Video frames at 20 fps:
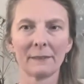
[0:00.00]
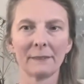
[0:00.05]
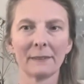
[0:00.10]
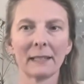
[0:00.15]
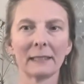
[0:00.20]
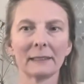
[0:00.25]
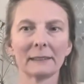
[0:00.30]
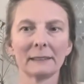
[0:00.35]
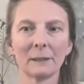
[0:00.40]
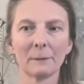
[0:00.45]

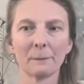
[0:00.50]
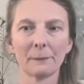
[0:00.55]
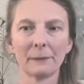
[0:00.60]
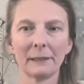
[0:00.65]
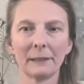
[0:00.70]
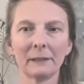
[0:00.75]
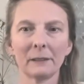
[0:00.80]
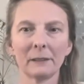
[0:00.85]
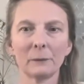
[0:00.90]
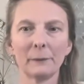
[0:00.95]
And that's
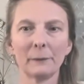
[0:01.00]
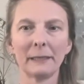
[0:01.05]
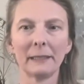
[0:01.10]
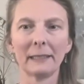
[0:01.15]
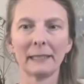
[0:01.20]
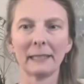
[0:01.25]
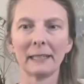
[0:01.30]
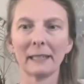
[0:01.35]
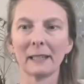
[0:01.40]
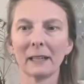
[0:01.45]
something that we
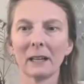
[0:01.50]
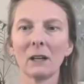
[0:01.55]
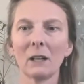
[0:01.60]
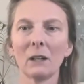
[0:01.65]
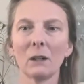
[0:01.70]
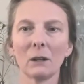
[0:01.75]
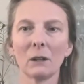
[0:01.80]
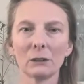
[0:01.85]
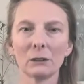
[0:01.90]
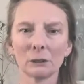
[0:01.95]
think a
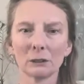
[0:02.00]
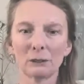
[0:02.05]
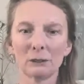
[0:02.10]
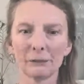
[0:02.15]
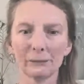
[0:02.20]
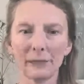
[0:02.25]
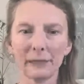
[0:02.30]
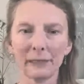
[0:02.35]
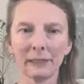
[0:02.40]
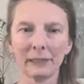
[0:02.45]
lot
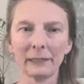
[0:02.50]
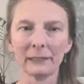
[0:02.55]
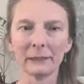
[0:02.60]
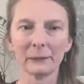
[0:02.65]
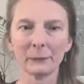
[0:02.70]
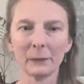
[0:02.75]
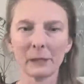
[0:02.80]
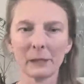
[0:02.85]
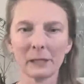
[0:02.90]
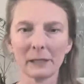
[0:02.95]
of in
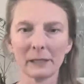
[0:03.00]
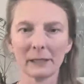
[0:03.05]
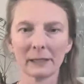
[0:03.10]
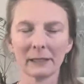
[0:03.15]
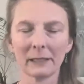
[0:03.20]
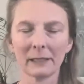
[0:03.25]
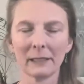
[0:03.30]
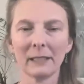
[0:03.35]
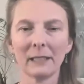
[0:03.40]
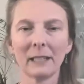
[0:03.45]
this
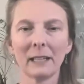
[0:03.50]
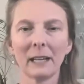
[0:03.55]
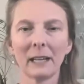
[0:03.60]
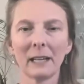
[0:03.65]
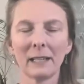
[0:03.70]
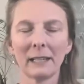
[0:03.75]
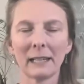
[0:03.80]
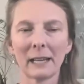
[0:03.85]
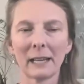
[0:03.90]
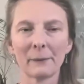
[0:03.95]
work,
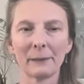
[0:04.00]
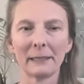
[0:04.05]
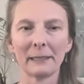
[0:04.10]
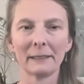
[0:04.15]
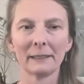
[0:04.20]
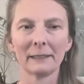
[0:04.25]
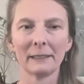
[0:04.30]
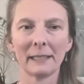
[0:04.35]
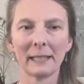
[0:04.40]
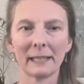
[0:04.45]

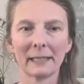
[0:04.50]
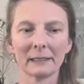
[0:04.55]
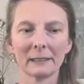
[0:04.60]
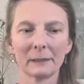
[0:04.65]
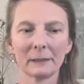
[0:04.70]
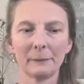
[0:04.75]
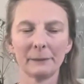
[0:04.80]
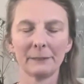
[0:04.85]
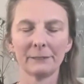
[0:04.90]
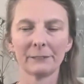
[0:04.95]
allowing the
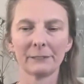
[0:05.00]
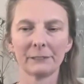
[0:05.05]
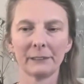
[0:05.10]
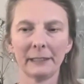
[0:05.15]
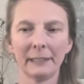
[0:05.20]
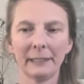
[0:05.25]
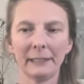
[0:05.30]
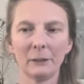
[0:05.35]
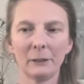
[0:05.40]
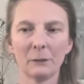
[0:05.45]
neck to be
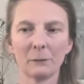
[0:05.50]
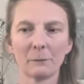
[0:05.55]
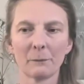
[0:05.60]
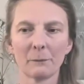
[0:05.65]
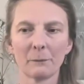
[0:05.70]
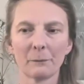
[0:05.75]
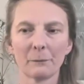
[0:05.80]
free.